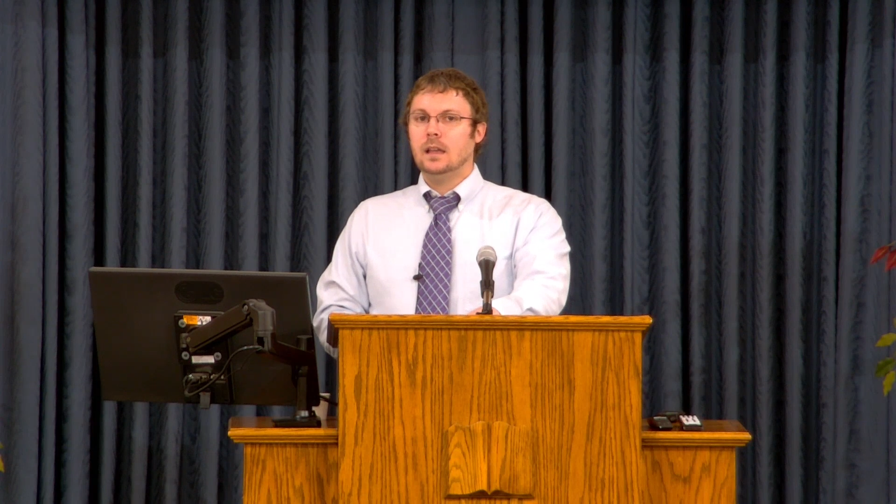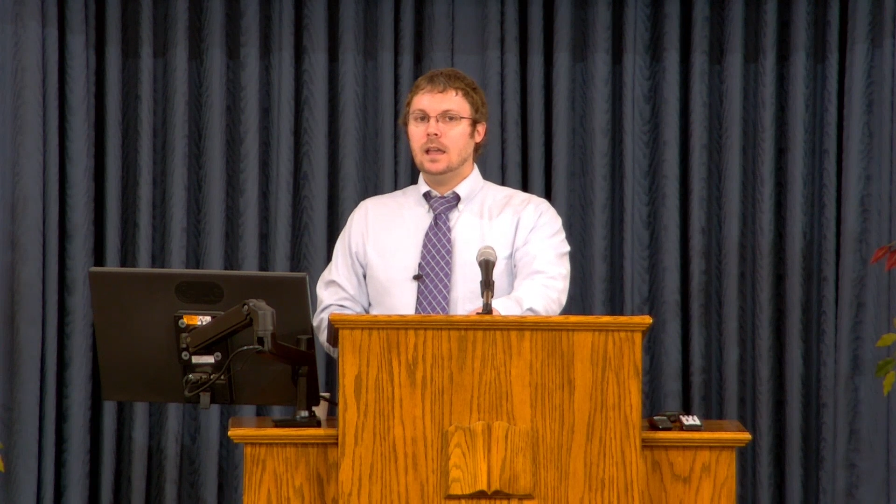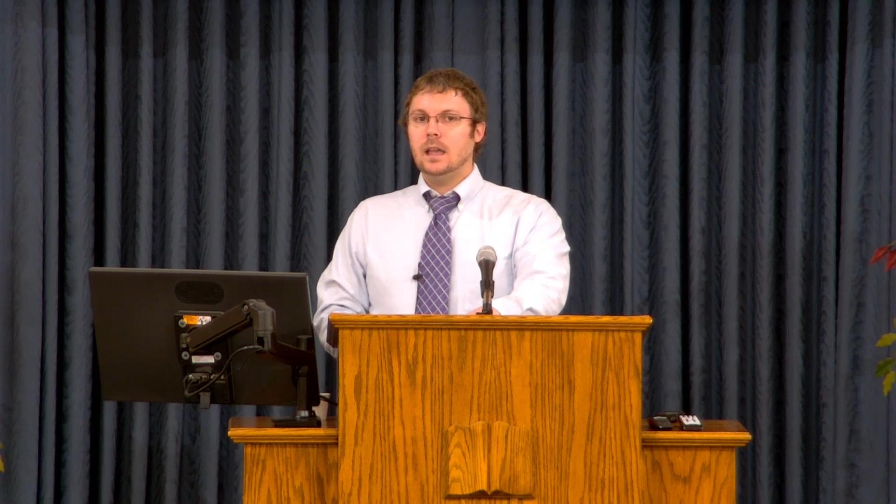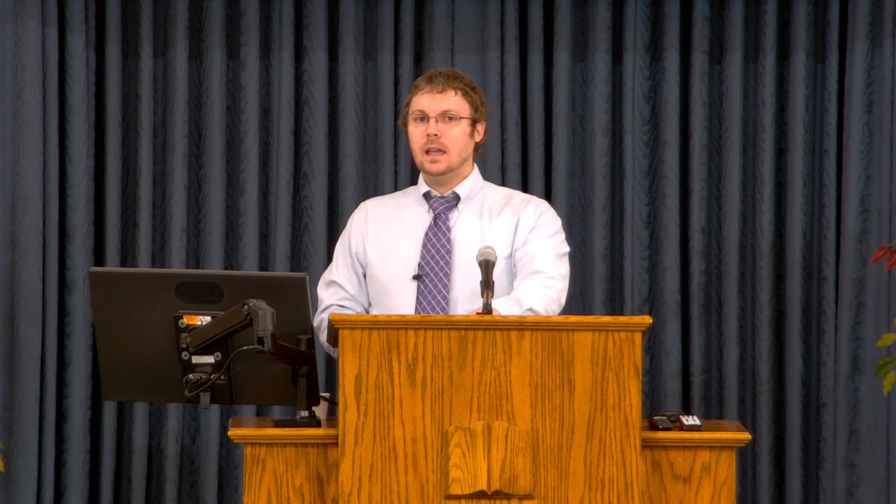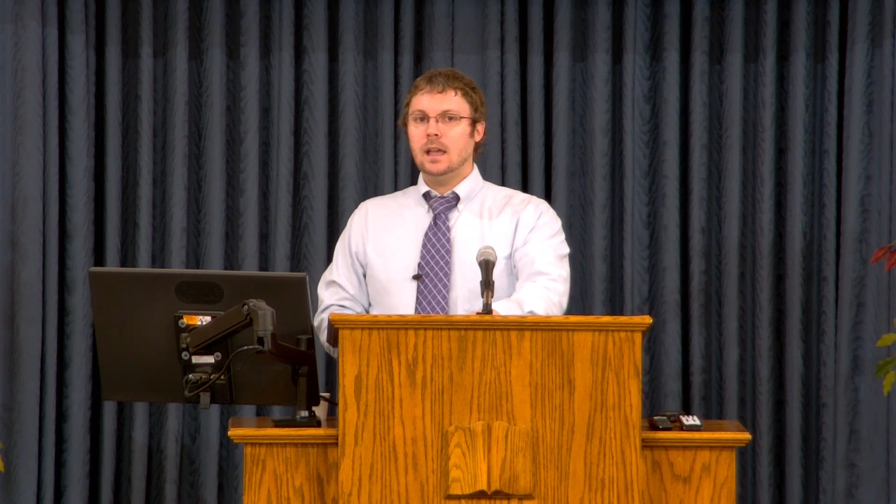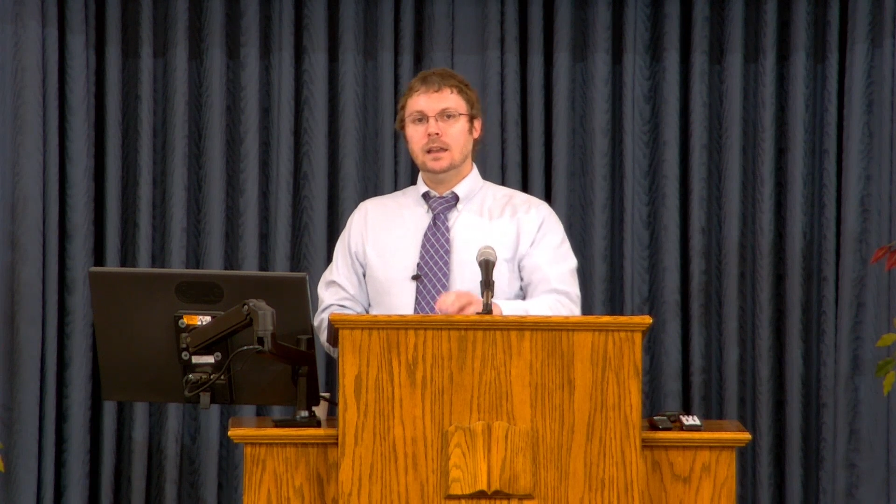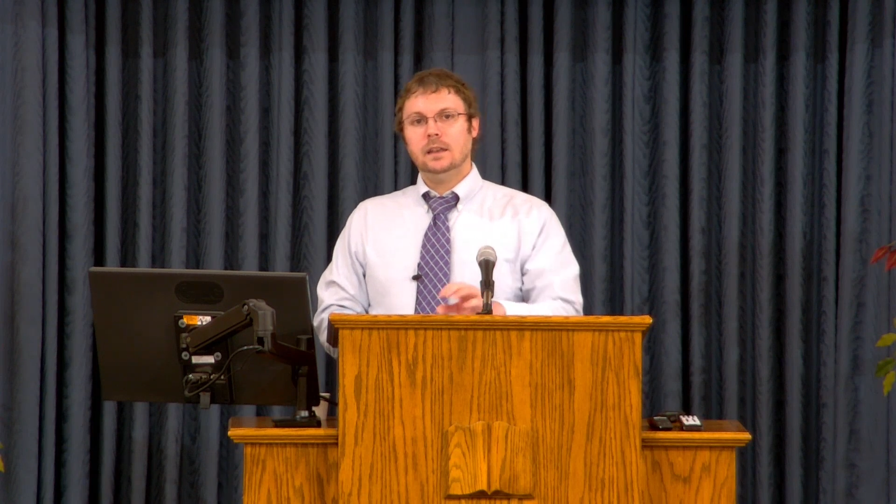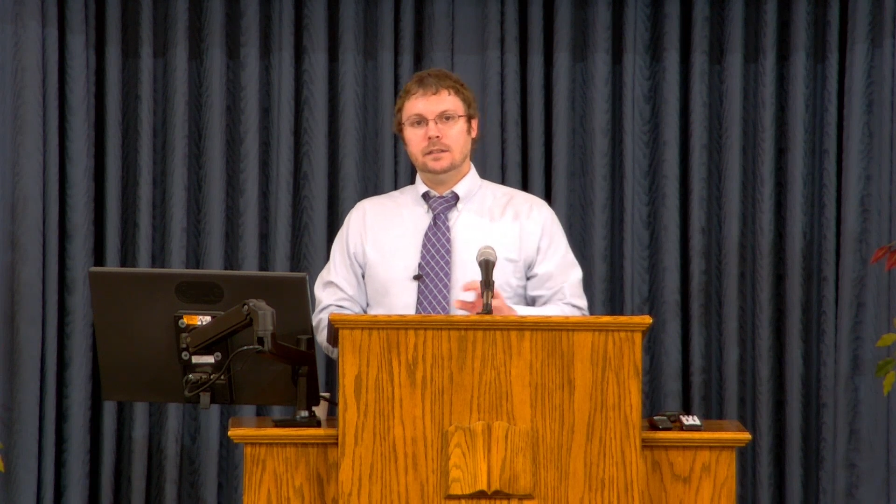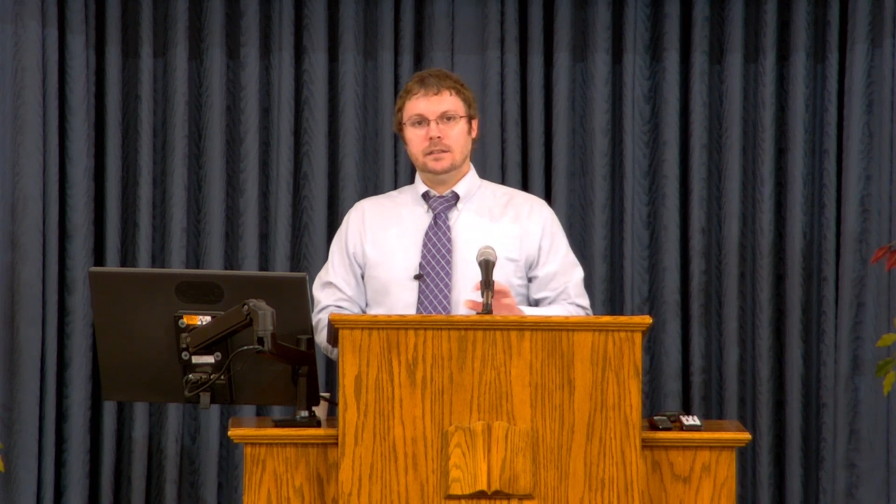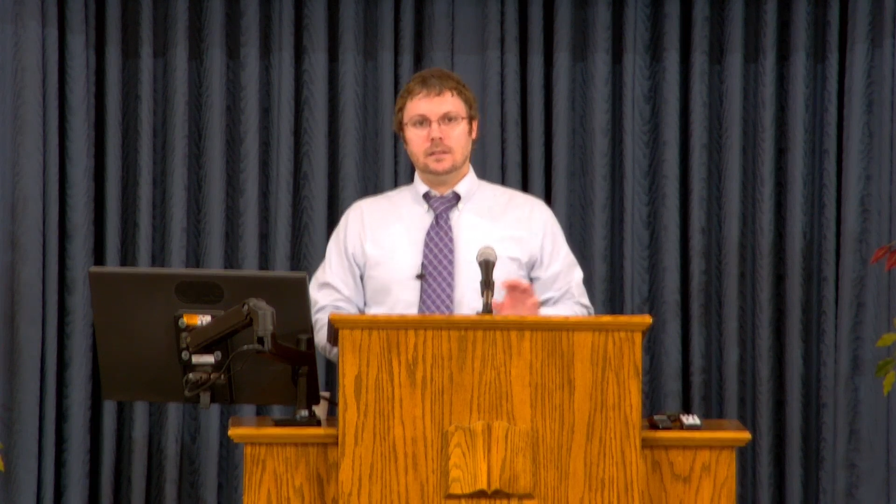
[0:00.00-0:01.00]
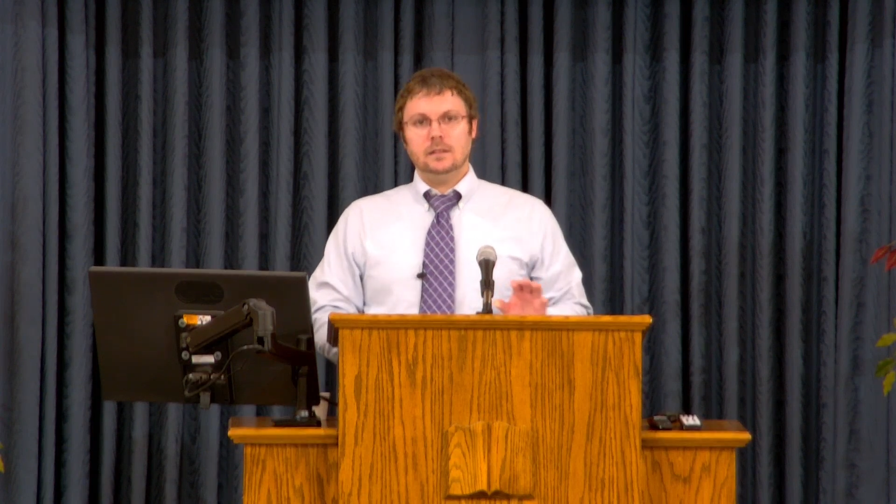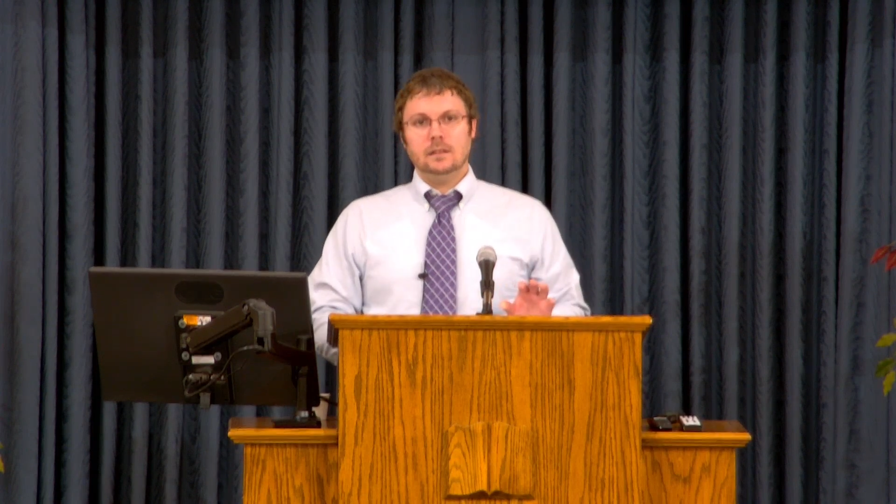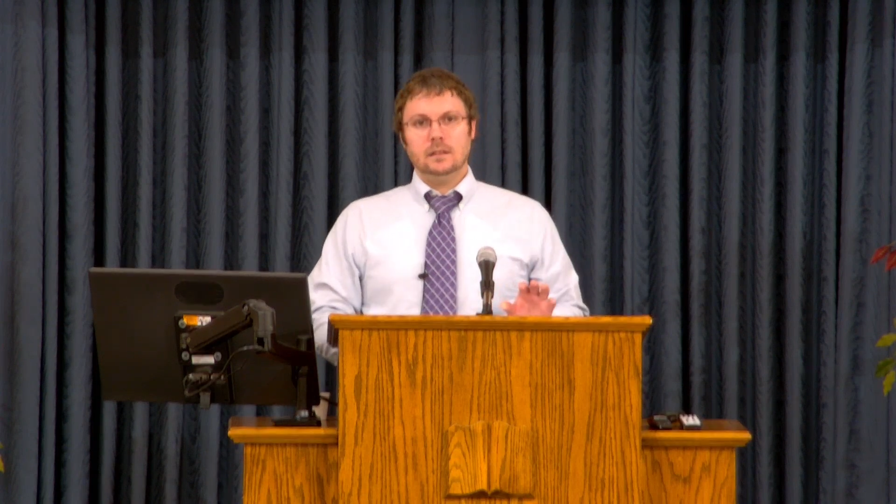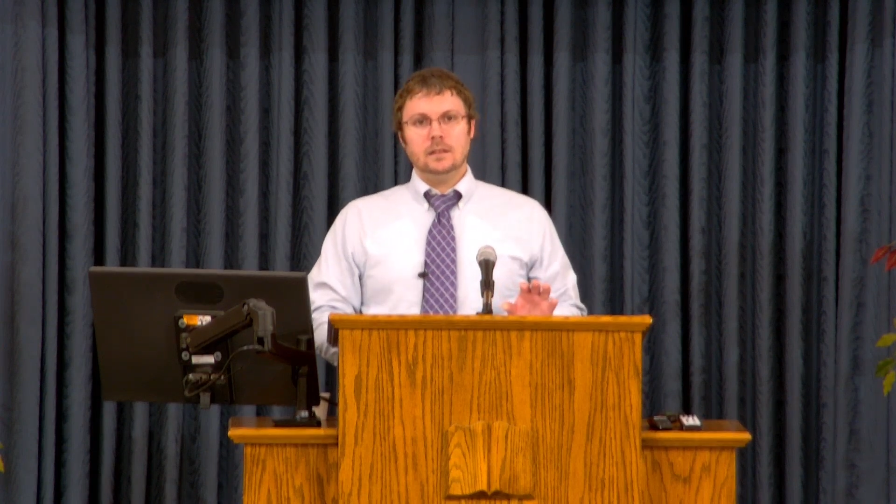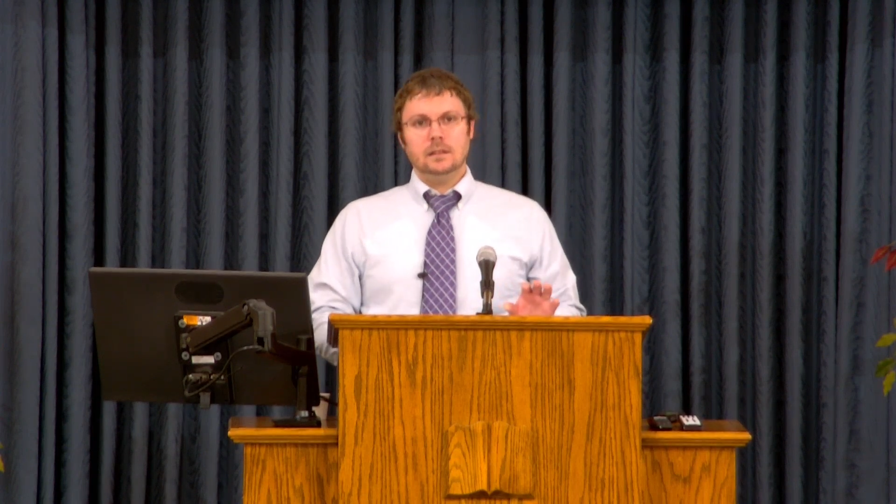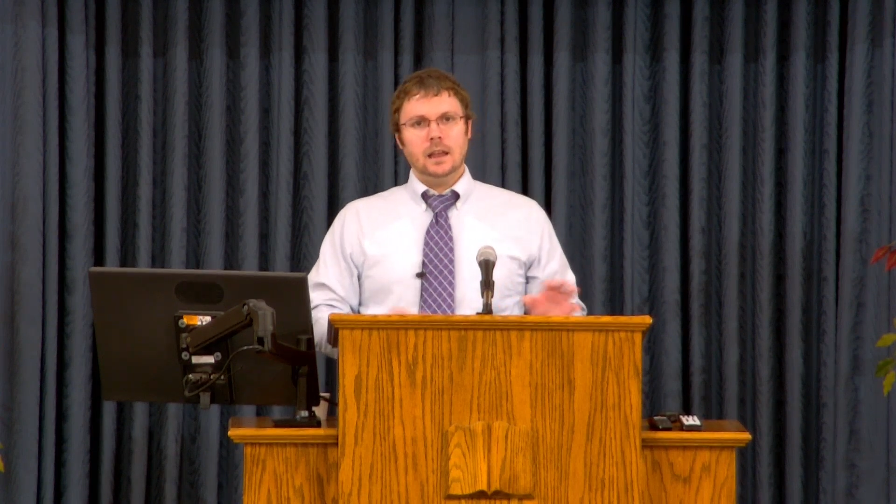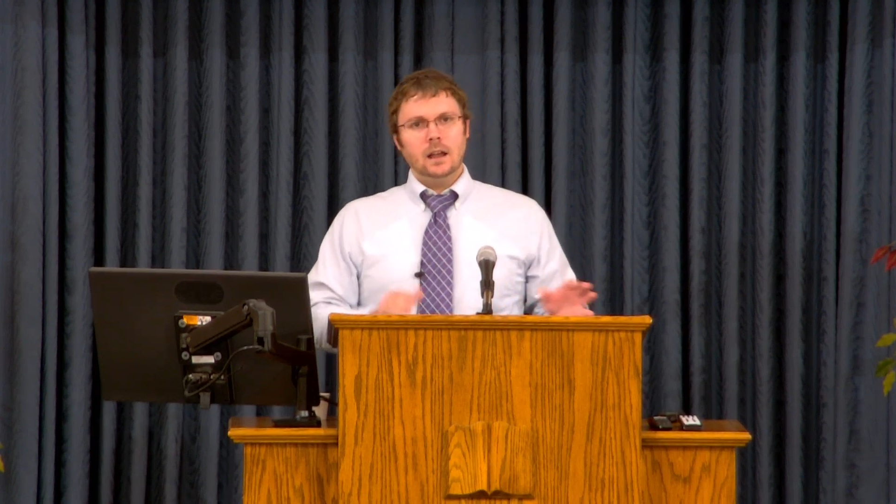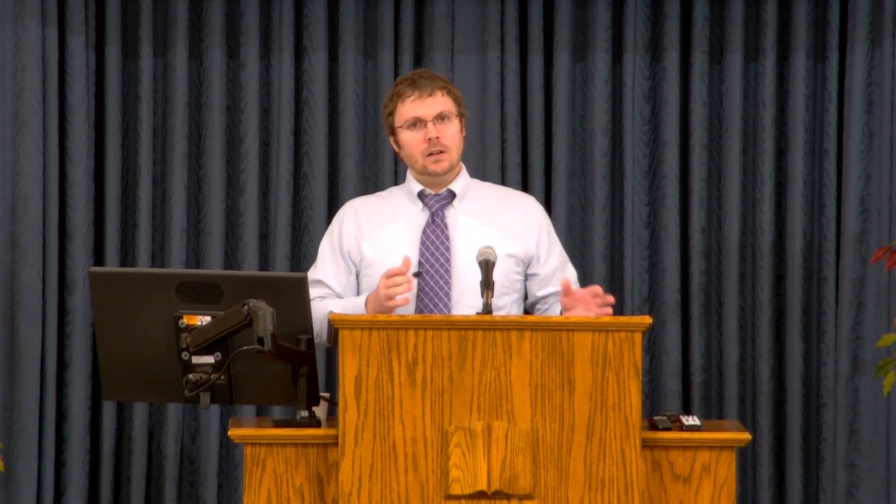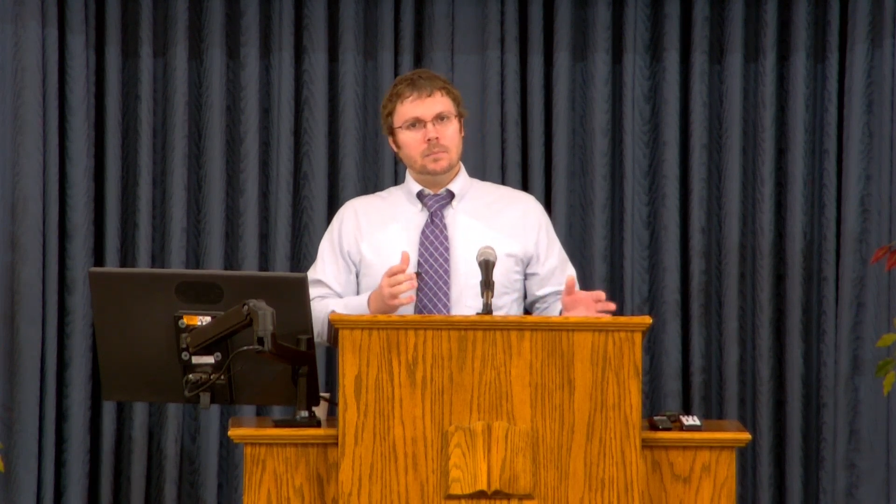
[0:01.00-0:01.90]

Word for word: And now